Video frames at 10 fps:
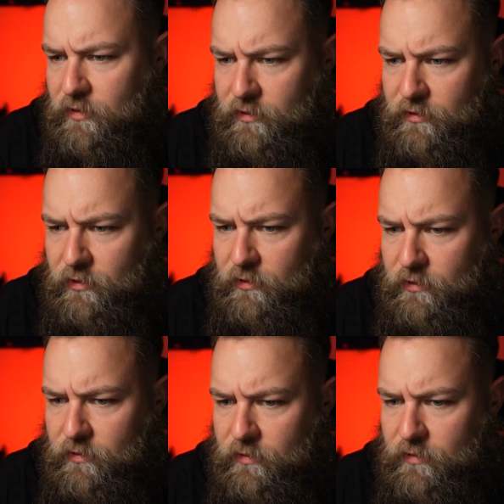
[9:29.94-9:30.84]
is just
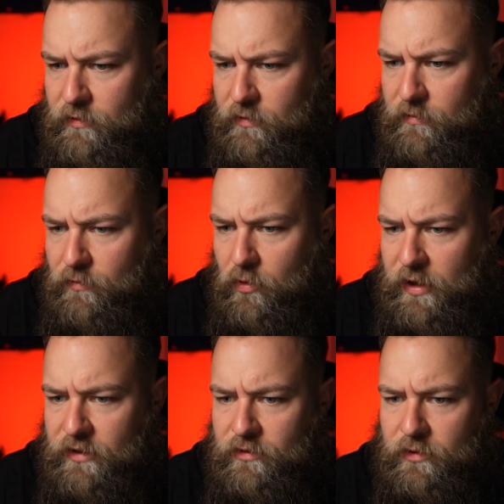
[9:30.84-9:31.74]
what he
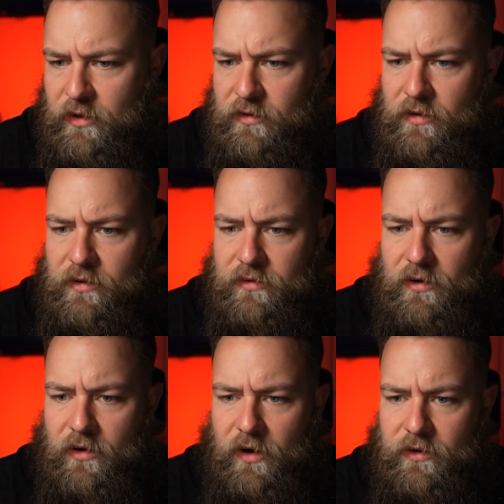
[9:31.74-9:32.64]
has not done to this
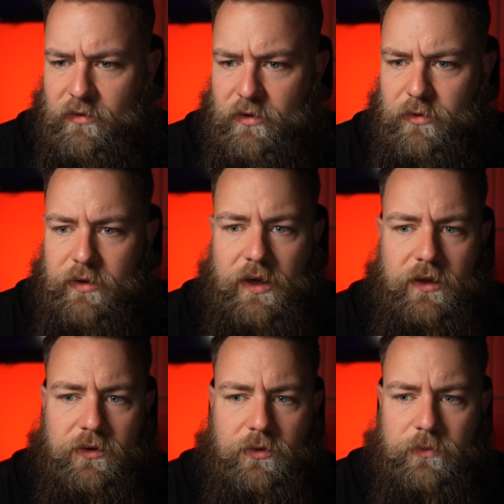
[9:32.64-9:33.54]
car. I don't think you
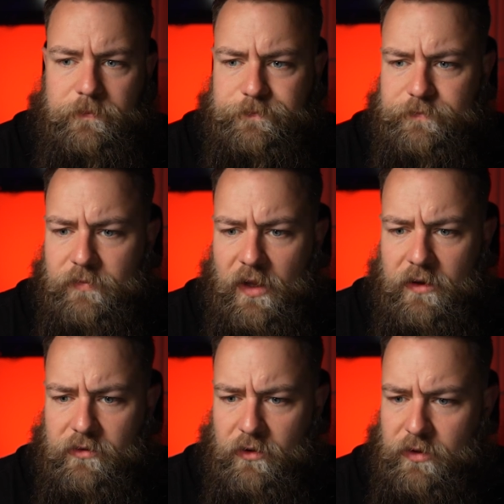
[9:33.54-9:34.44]
can do.
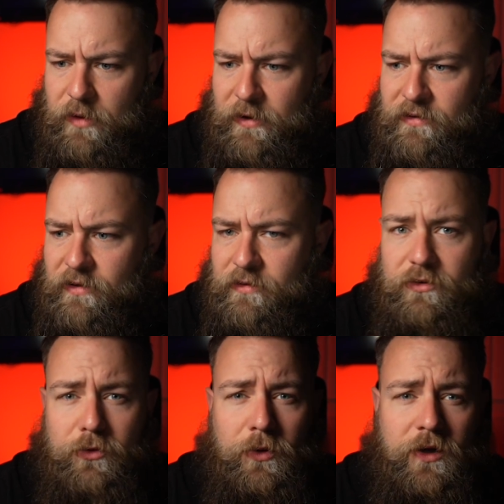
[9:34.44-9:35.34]
So yeah, it makes sense
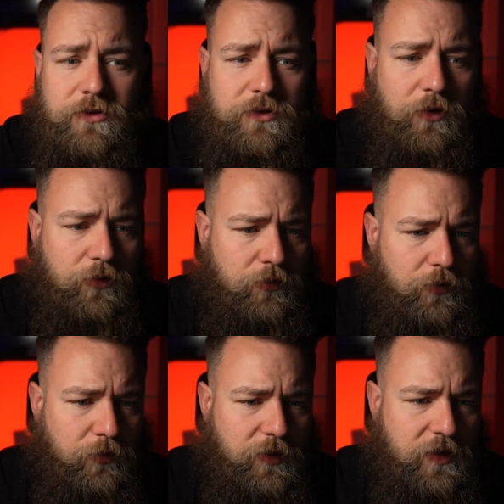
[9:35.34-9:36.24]
to just go through and
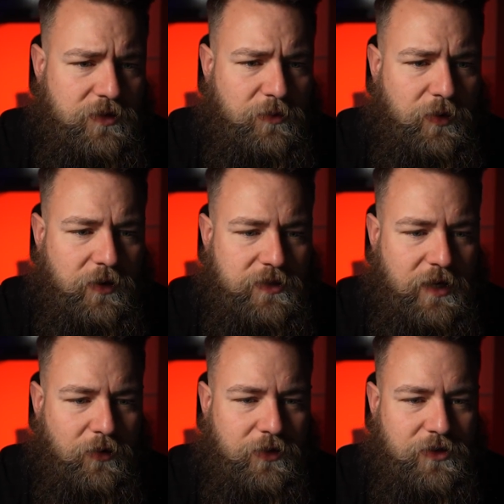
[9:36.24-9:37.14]
do the aging parts.
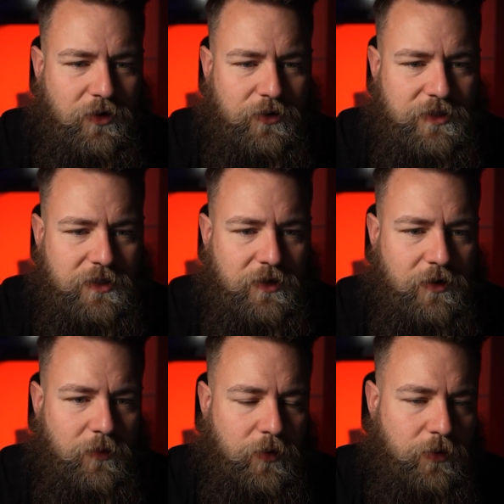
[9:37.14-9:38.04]
Alcantara
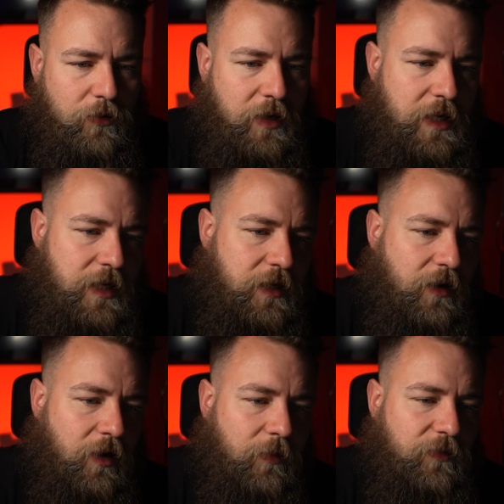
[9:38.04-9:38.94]
steering wheel,
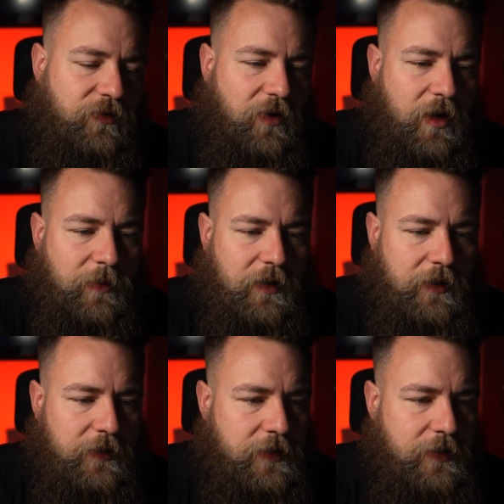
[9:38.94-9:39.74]
carbon fibre